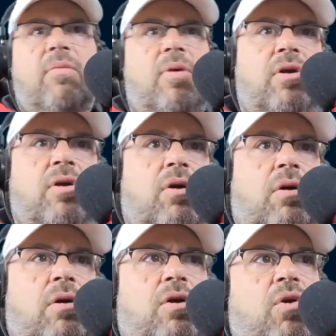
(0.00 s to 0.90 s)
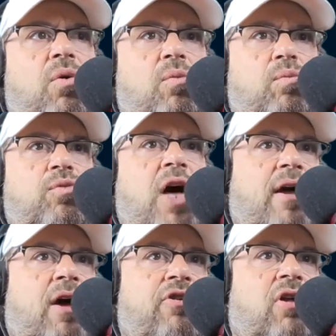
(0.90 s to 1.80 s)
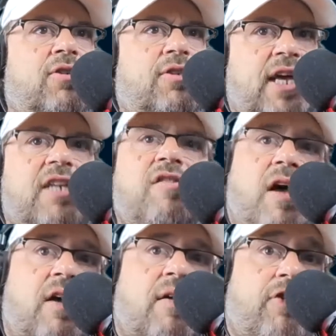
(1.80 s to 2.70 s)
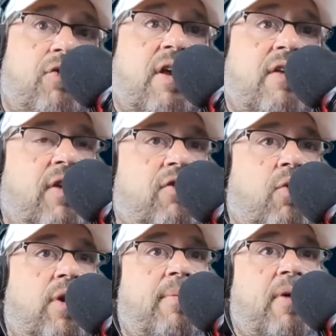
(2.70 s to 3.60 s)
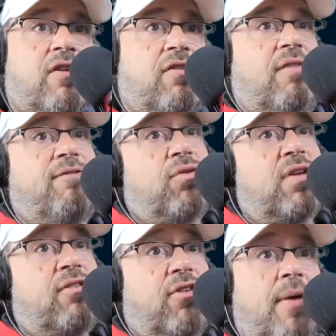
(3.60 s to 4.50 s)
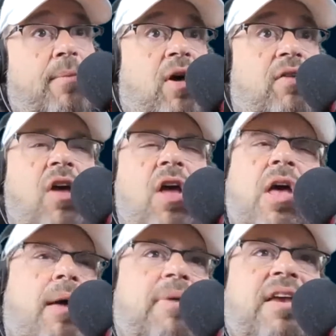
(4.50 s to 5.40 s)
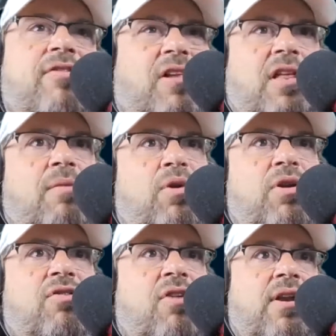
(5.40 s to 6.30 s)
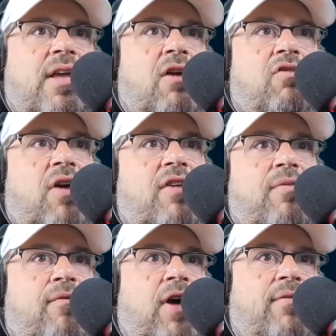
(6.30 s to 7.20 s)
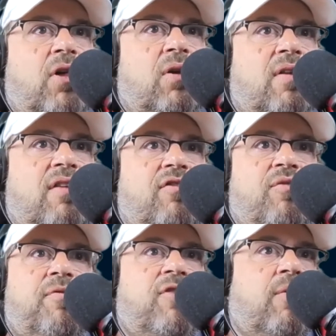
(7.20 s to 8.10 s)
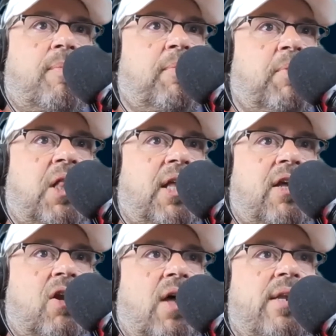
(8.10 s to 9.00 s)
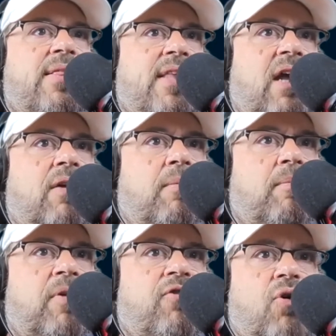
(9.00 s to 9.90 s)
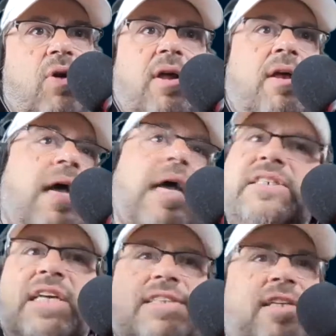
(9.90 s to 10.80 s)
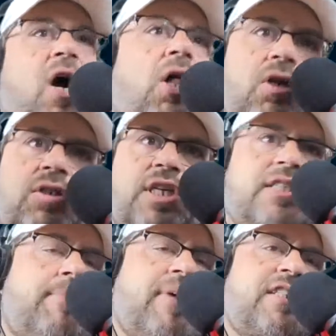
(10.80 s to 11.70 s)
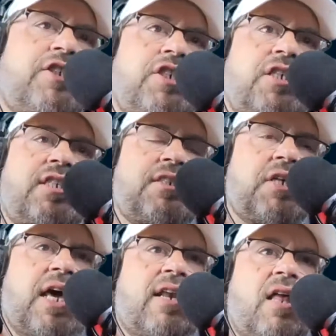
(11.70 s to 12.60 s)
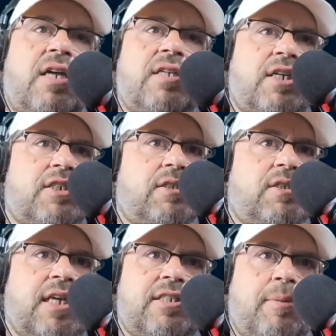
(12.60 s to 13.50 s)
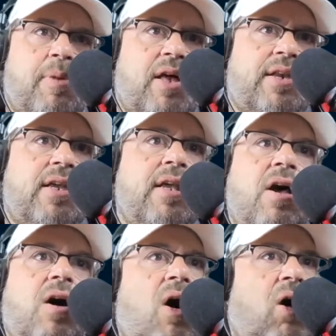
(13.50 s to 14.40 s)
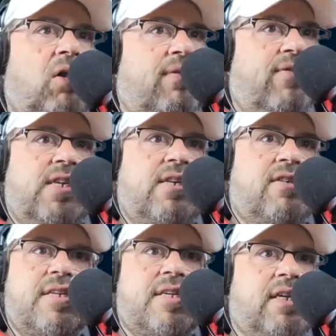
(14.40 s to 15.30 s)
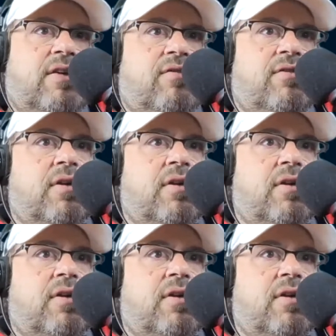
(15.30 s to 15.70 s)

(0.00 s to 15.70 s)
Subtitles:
not $100 test. A few tests at $20, a few tests at $10. Basically, when you're starting out, try some $5 tests, see what people are clicking on, and then mature it. Test the color, test the messaging, test the headline, test the body. All of these things.